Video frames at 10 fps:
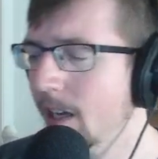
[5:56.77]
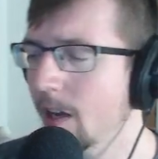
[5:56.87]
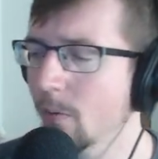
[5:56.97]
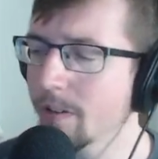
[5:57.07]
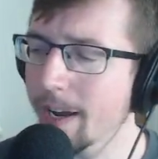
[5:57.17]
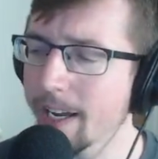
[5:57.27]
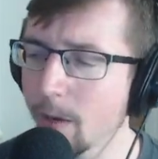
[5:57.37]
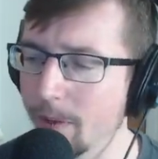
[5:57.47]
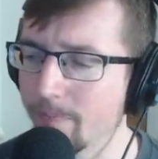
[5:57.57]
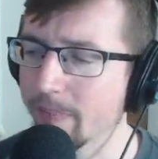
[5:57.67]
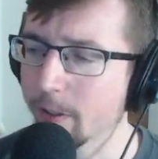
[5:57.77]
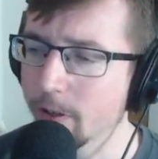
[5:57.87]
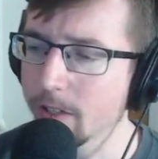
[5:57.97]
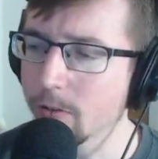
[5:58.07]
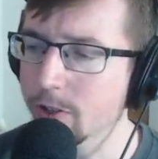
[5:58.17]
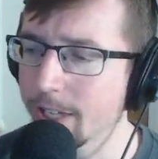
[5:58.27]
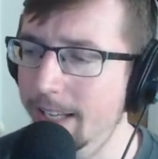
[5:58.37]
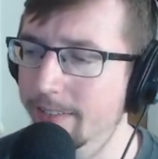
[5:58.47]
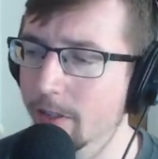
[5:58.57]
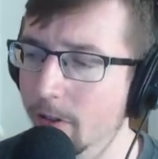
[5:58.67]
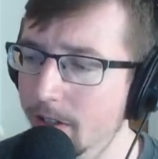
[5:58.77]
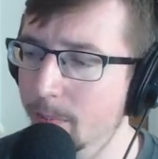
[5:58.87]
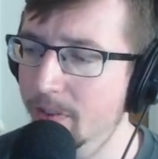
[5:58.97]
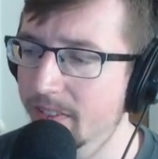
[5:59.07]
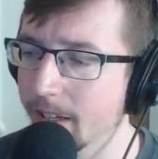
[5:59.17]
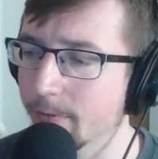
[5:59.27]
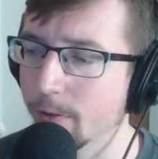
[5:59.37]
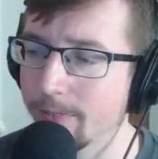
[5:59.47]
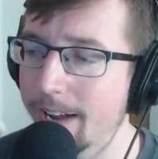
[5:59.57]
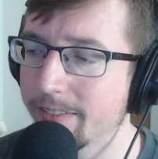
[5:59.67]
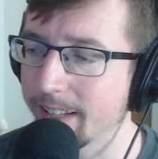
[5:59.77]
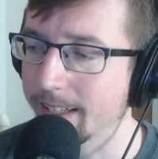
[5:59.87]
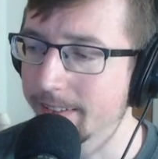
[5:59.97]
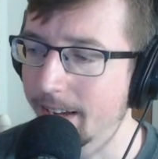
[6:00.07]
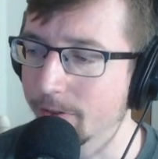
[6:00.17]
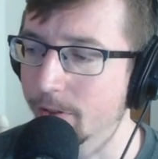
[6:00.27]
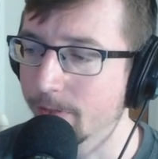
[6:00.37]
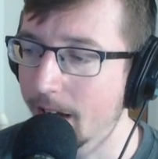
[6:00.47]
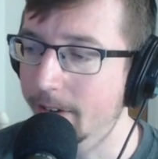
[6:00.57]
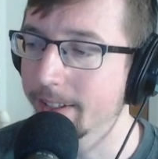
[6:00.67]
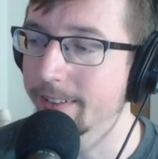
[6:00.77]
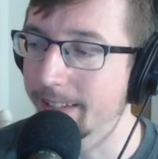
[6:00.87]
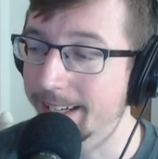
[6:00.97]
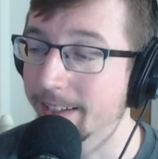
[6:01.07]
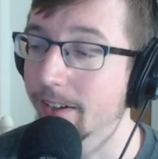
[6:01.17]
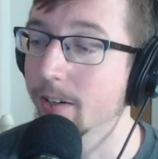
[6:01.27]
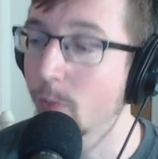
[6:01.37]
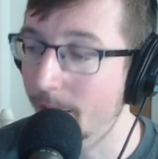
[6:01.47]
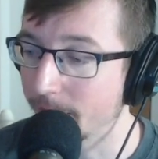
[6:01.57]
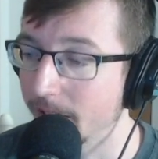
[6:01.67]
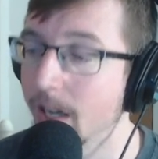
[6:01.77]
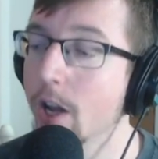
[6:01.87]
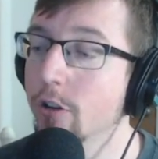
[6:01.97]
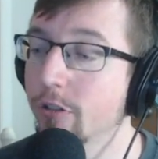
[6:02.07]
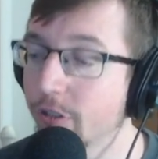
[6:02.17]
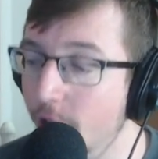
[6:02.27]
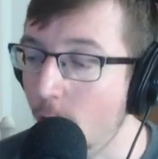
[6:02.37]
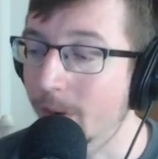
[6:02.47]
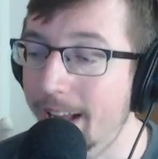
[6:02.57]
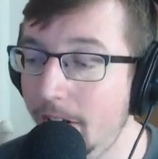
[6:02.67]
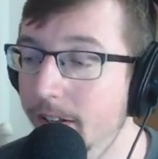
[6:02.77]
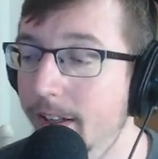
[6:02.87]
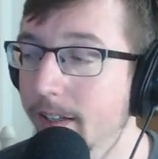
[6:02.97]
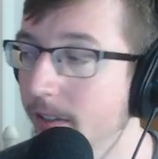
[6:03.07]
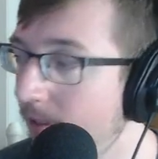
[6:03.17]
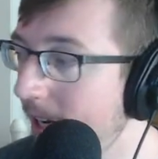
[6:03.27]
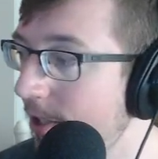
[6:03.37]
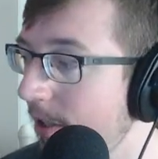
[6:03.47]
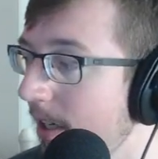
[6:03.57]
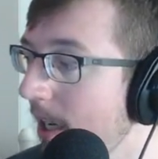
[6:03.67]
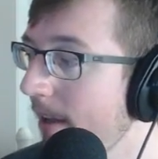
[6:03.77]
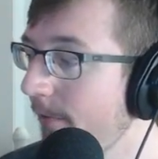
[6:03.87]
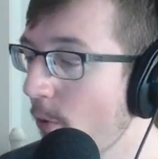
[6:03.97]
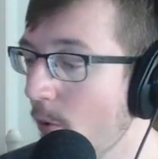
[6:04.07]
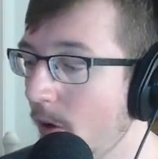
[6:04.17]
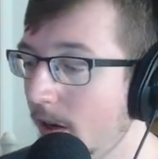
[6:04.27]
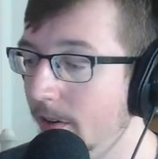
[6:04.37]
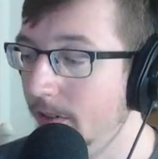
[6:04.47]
With my helmet, critical chance 30% for 5 seconds after firing secondary weapon. So calculated aggression. For the